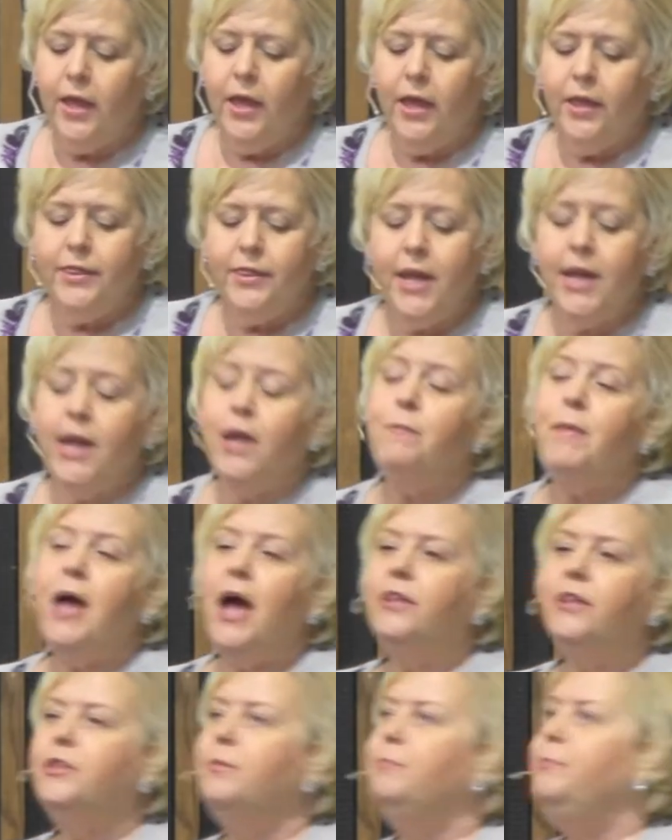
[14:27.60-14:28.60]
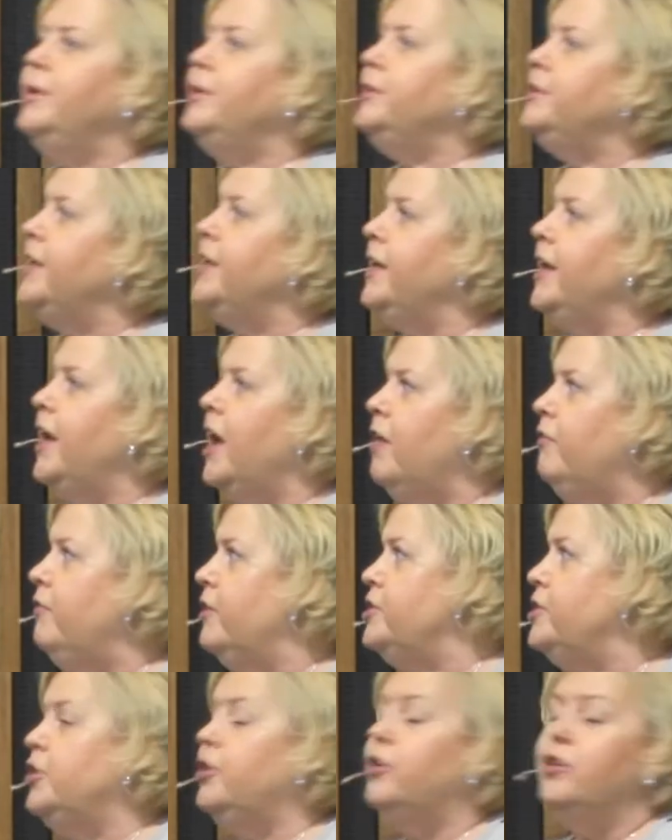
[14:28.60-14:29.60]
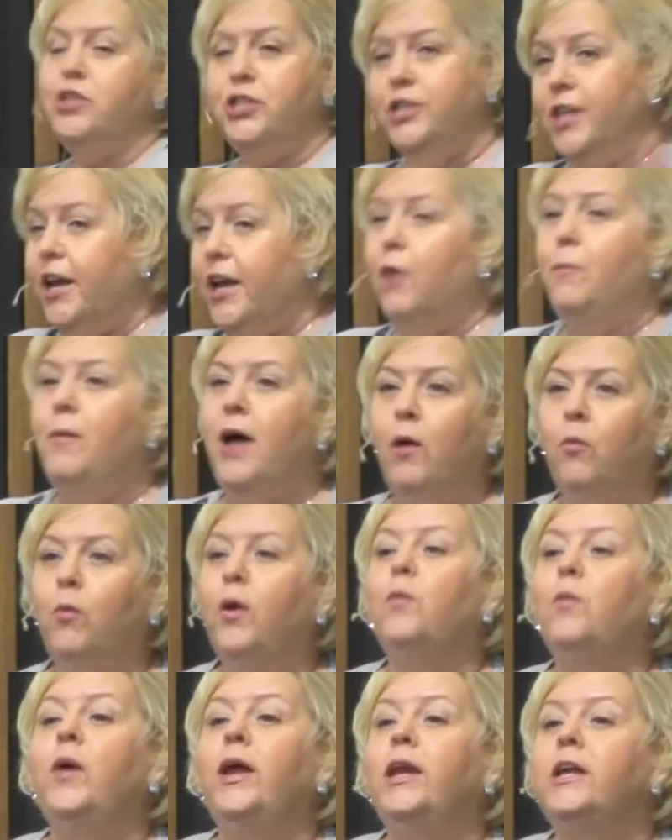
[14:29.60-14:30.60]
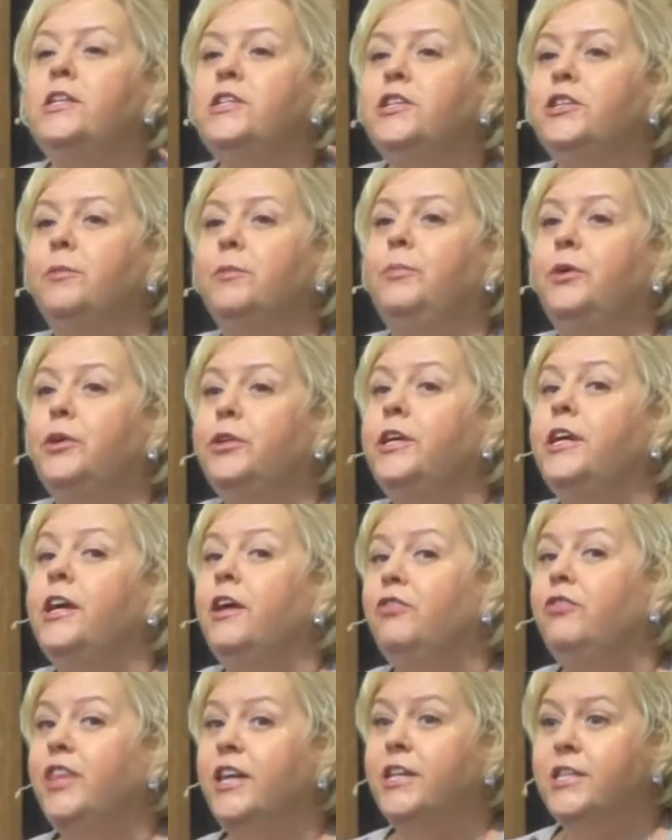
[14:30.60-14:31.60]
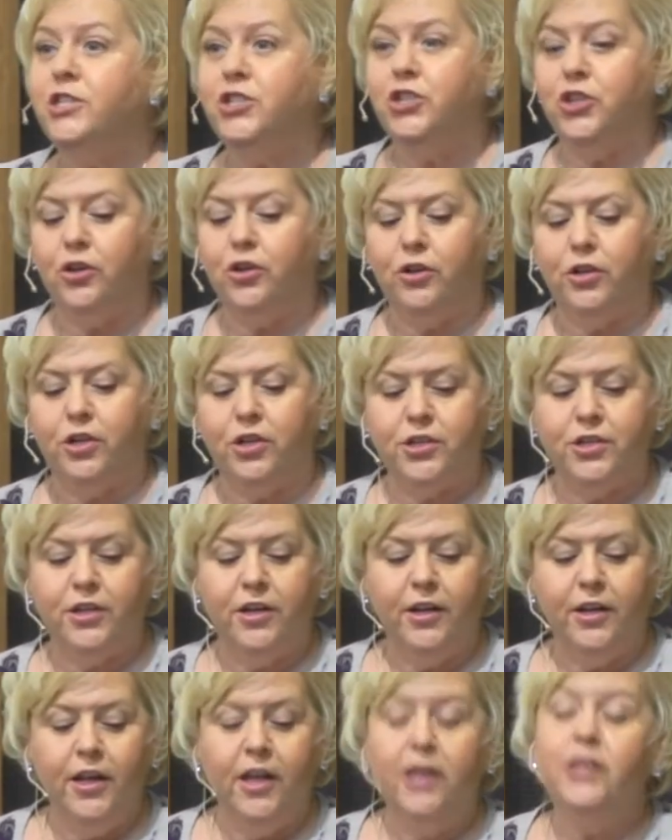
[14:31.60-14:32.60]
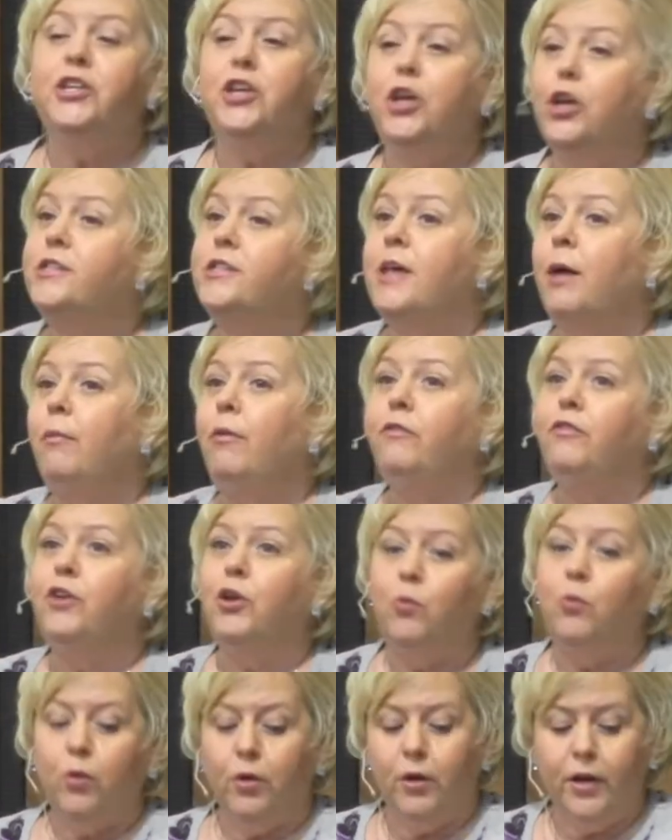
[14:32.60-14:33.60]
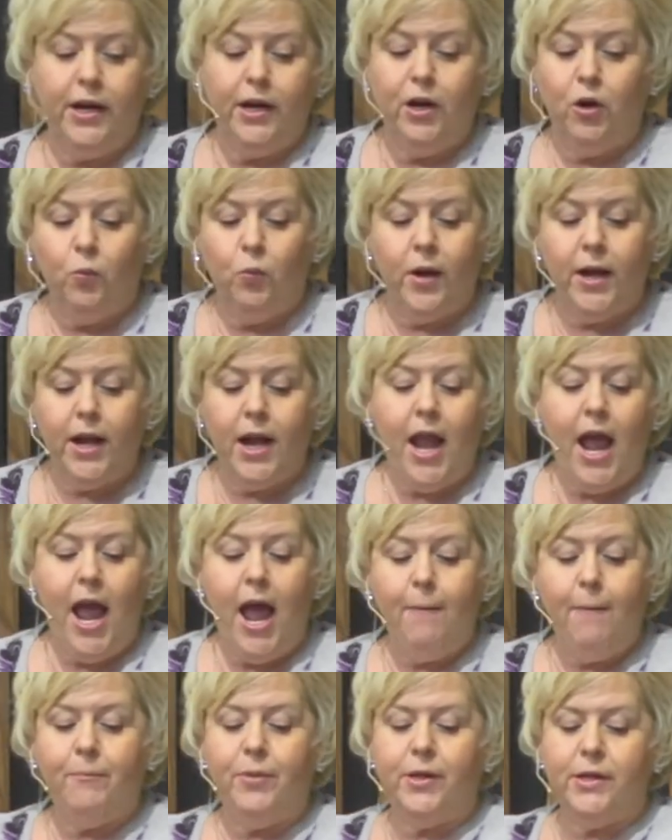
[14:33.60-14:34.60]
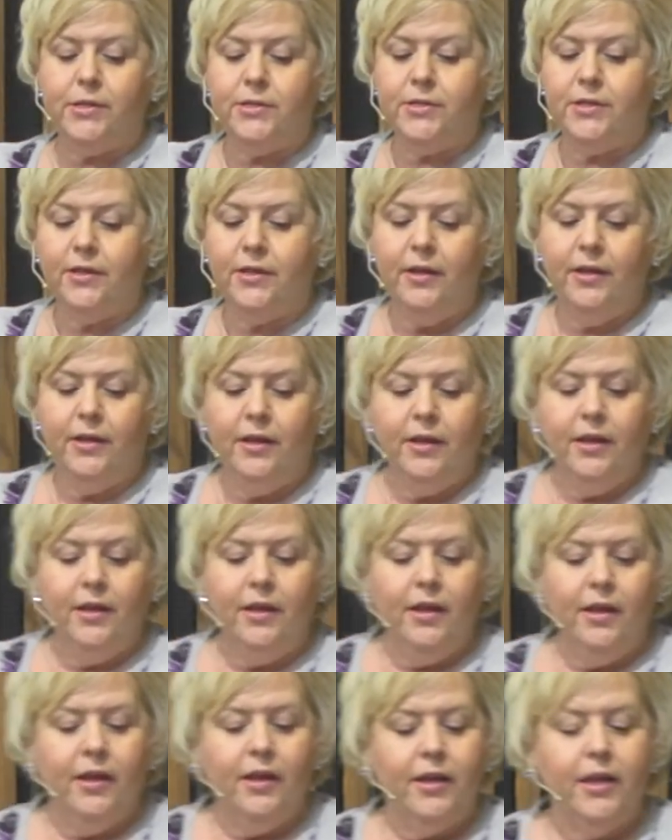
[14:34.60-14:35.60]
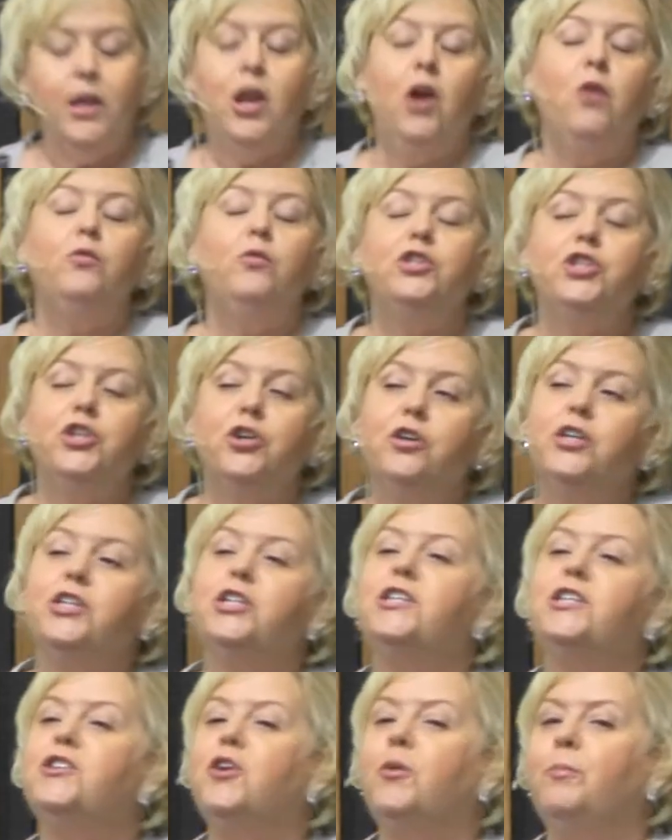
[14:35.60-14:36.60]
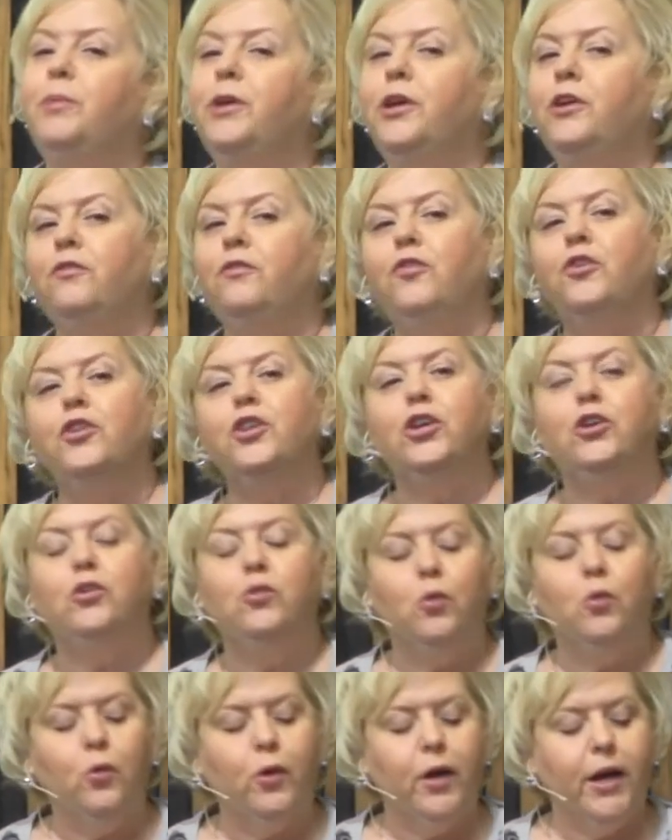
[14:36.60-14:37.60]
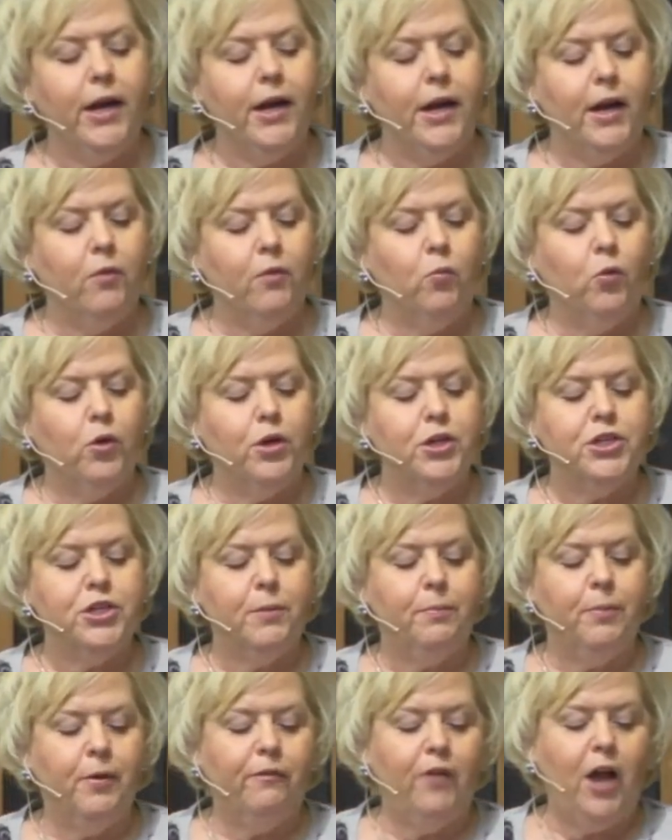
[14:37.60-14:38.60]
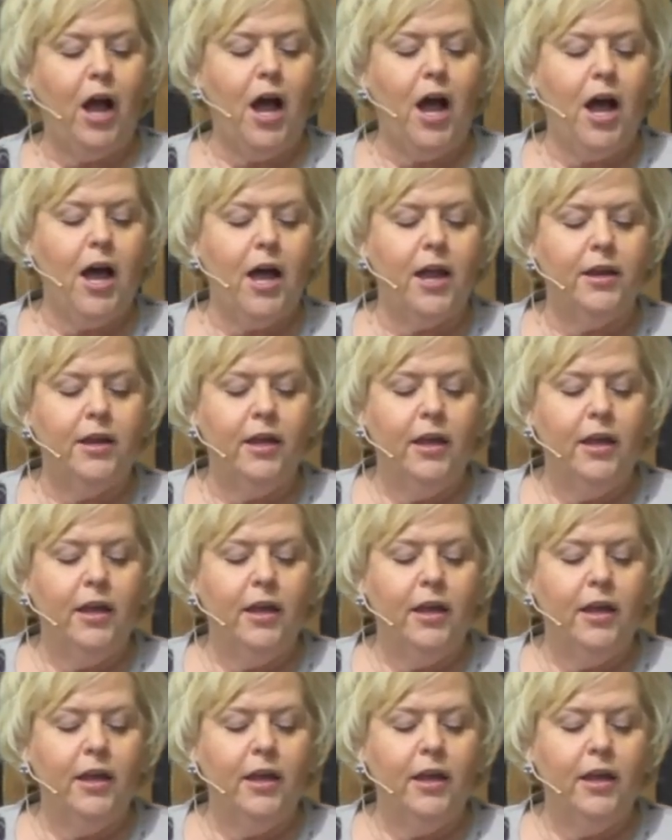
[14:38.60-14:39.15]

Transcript: Think about the building of a church. Think about what went into the building of this church. Some of you were here when it happened. You know, churches are built for the glory and worship of God.